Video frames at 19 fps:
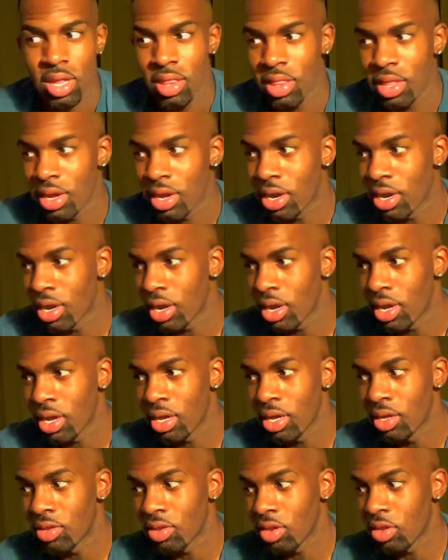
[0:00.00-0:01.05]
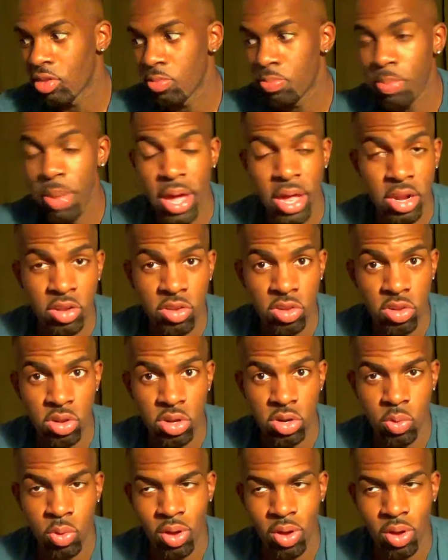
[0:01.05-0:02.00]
There is a Spanish learner,